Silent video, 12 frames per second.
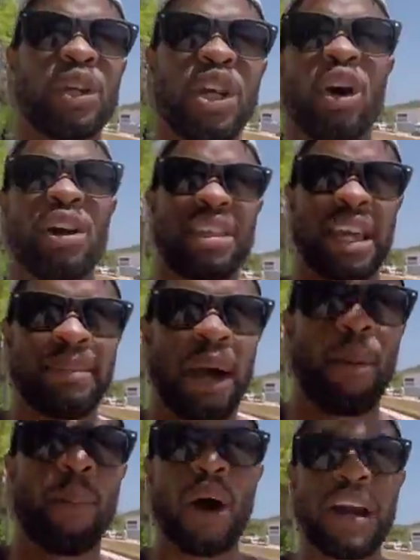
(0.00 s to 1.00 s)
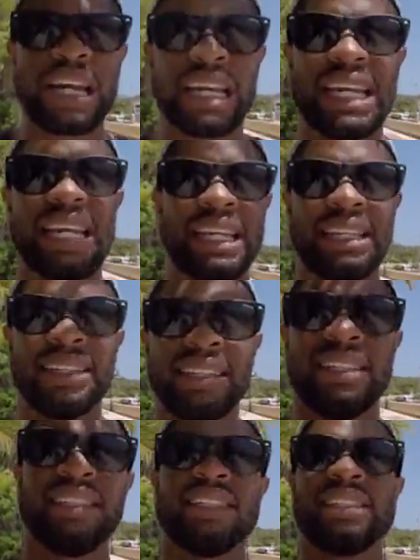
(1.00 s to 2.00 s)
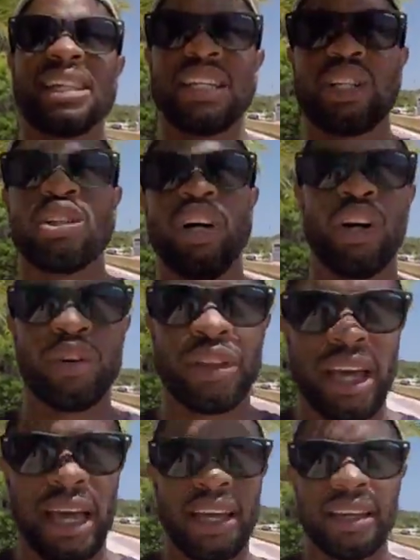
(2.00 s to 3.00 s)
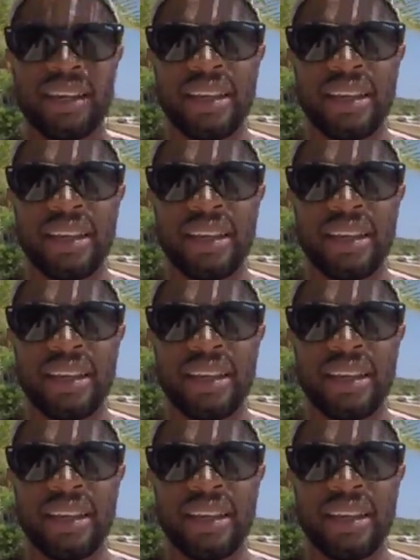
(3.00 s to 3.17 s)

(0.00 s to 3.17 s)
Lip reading: anything about marketing, then you know that